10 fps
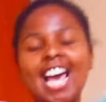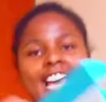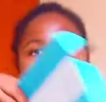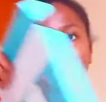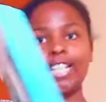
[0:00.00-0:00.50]

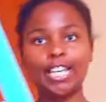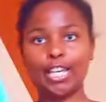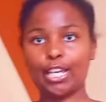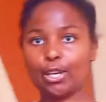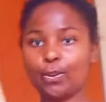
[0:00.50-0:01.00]
And
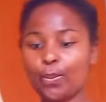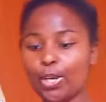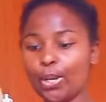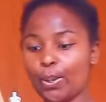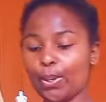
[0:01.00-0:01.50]
here we
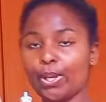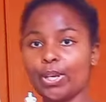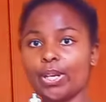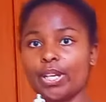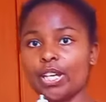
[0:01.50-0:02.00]
go.
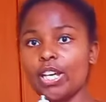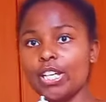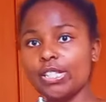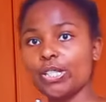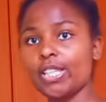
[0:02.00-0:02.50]

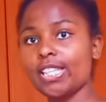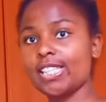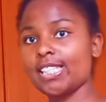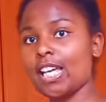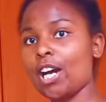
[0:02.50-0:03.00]
So this
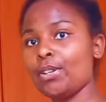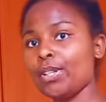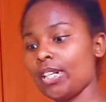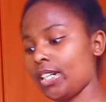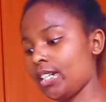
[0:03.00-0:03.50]
is how
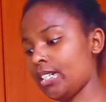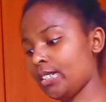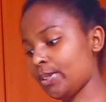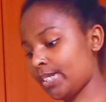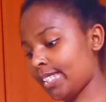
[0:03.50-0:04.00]
it
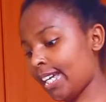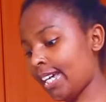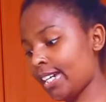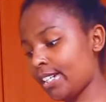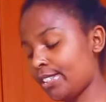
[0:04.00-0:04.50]
looks
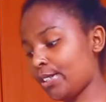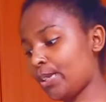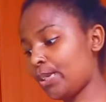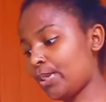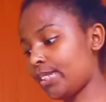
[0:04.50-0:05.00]
like.
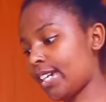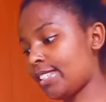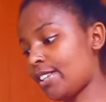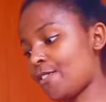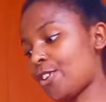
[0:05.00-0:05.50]
So there
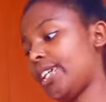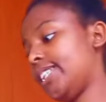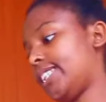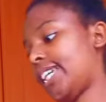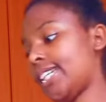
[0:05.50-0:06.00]
are several
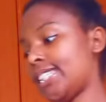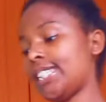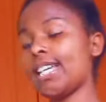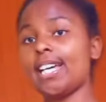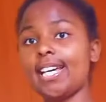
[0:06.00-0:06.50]
things
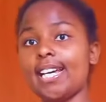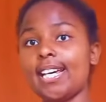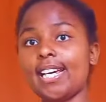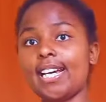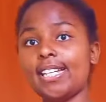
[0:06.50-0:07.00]

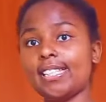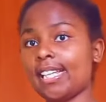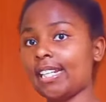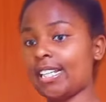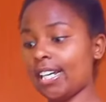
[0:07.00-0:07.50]

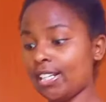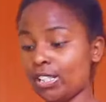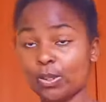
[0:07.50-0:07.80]
inside here.